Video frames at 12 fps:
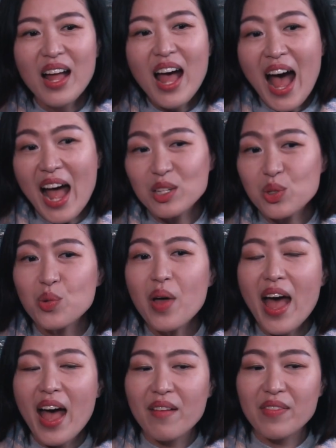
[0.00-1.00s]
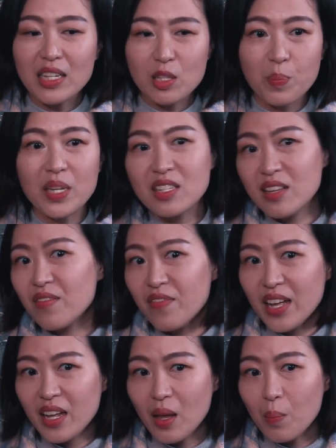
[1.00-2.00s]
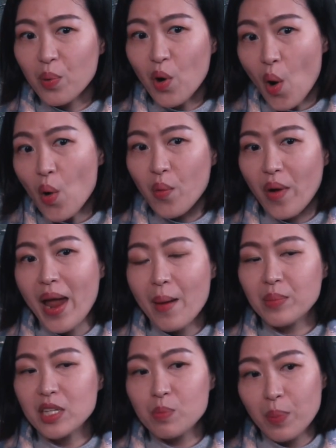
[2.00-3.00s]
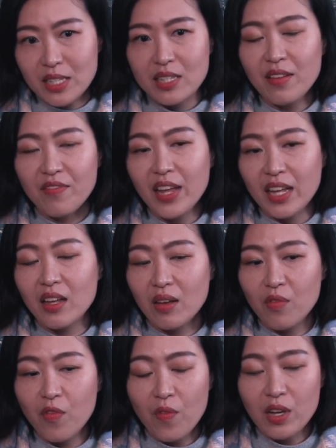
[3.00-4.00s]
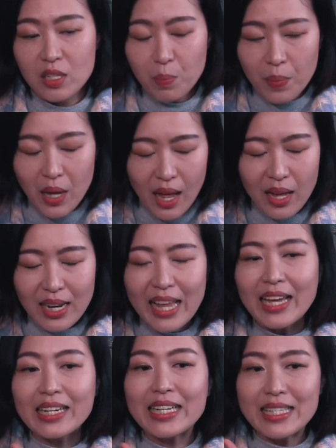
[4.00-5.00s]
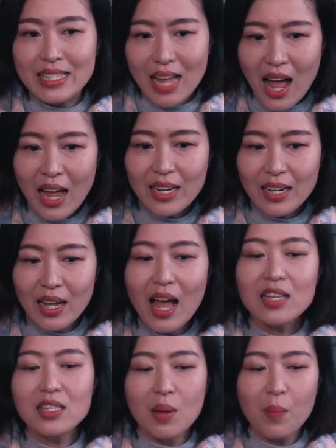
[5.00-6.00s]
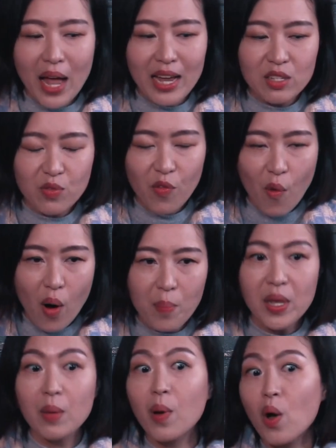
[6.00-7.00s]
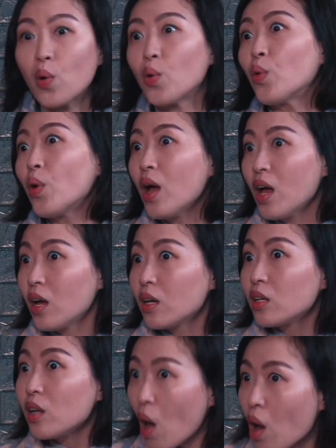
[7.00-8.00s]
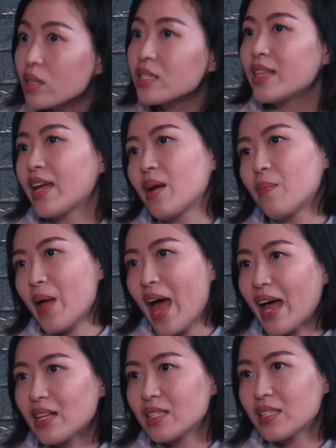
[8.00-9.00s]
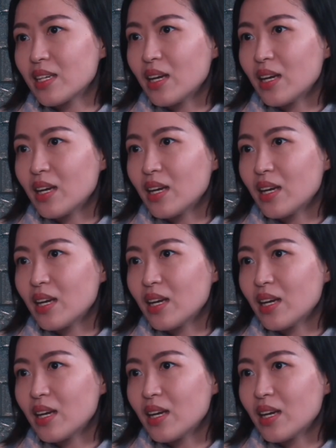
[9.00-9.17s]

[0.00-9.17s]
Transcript: I do have a specific program, like a design customized for people who lost their pet,